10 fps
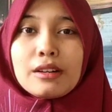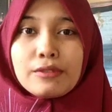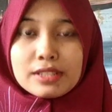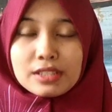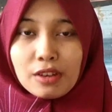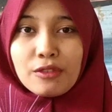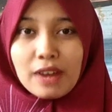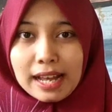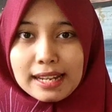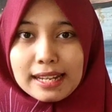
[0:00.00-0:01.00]
First of
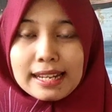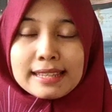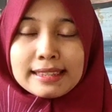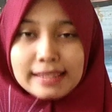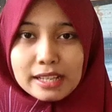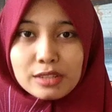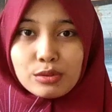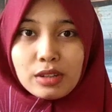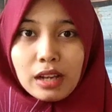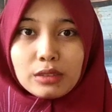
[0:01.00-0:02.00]
all, let thanks
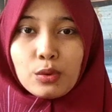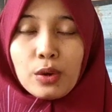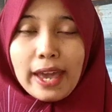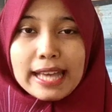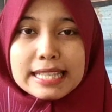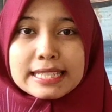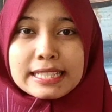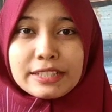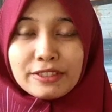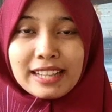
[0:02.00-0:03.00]
to God who has
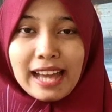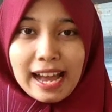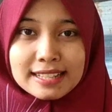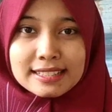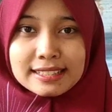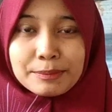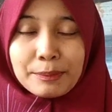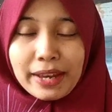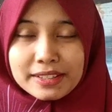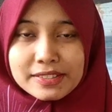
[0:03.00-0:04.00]
given us the
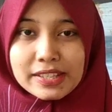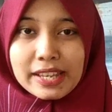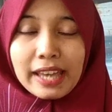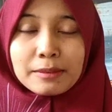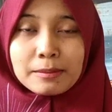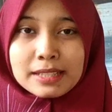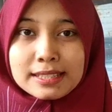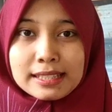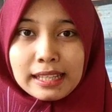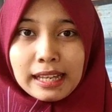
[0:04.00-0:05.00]
mercy and
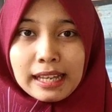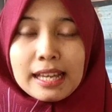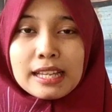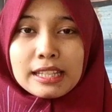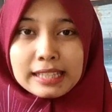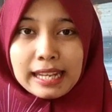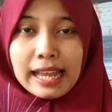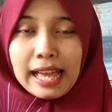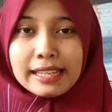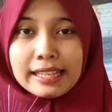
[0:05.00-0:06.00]
blessing till
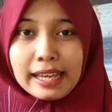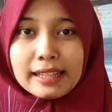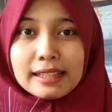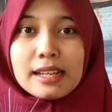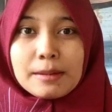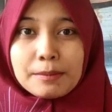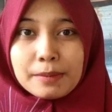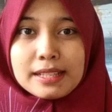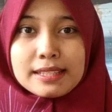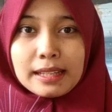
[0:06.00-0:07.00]
I can
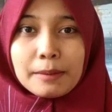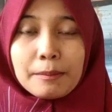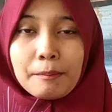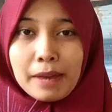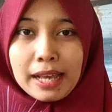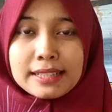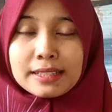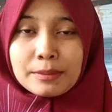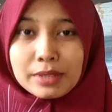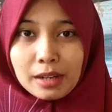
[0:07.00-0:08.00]
present my
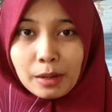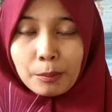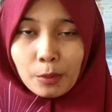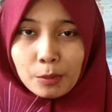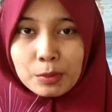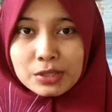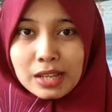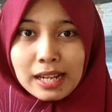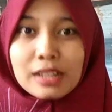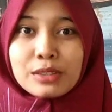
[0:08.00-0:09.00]
seminar
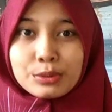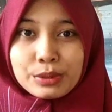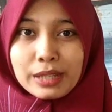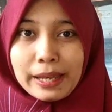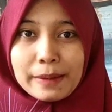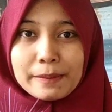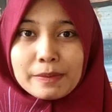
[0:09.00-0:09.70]
proposal today.